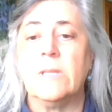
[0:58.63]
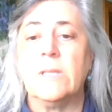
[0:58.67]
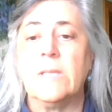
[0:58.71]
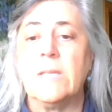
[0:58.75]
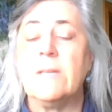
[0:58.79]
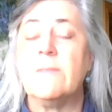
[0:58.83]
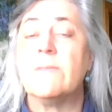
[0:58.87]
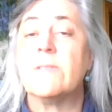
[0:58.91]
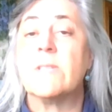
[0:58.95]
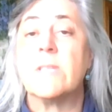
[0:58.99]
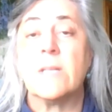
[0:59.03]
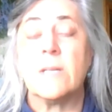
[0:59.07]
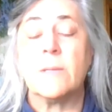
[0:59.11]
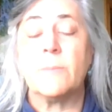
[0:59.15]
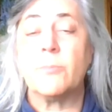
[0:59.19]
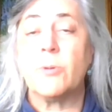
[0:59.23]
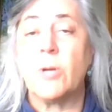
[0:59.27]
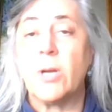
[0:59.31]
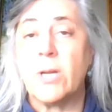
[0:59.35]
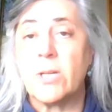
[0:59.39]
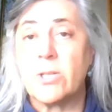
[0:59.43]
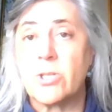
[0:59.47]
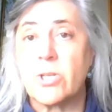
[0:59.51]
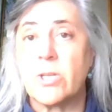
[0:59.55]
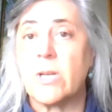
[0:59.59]
leaves an
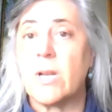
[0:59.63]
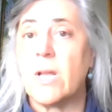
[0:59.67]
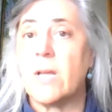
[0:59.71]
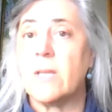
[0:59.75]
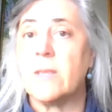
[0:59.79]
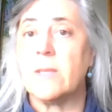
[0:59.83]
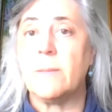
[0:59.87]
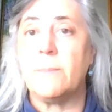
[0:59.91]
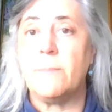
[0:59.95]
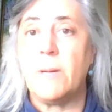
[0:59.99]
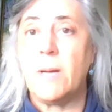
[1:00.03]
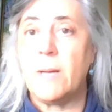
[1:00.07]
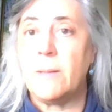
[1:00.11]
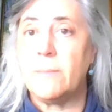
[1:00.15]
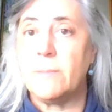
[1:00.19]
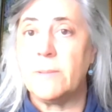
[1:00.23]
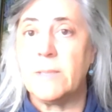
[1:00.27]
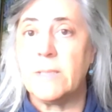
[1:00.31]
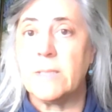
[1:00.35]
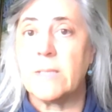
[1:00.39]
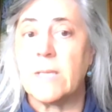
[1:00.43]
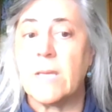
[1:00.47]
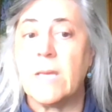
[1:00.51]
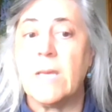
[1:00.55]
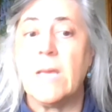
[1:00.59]
impression on the
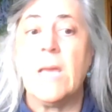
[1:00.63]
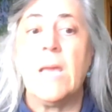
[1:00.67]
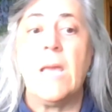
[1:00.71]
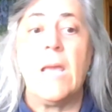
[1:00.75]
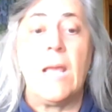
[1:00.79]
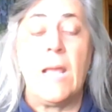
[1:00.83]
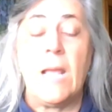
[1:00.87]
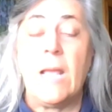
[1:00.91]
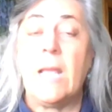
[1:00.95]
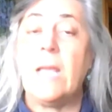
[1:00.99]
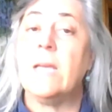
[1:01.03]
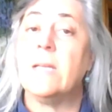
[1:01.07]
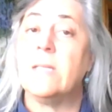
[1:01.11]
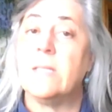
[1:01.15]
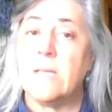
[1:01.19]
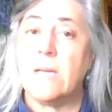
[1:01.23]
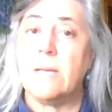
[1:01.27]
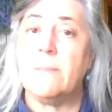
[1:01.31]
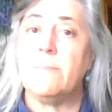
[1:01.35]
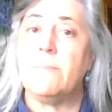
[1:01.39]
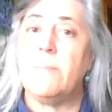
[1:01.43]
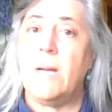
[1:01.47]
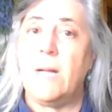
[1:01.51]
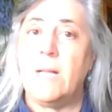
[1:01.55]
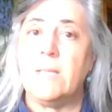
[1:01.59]
public and
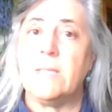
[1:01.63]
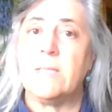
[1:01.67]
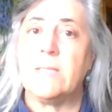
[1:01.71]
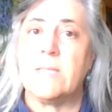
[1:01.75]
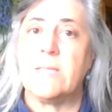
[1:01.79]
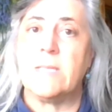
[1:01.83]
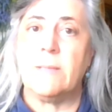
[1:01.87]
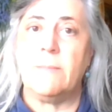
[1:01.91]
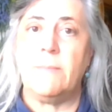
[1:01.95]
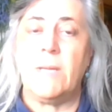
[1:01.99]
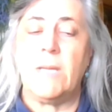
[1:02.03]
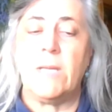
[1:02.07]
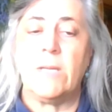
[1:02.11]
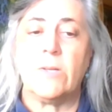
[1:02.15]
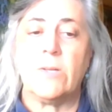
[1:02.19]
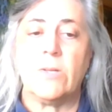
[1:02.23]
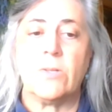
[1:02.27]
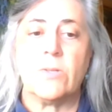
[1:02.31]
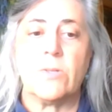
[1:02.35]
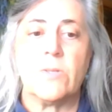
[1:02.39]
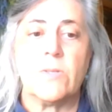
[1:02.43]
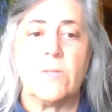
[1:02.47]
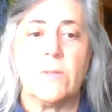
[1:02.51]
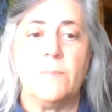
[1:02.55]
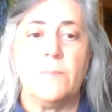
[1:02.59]
on
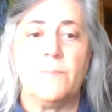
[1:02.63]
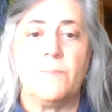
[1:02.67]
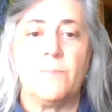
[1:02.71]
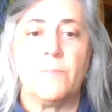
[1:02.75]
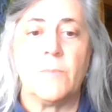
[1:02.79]
policymakers.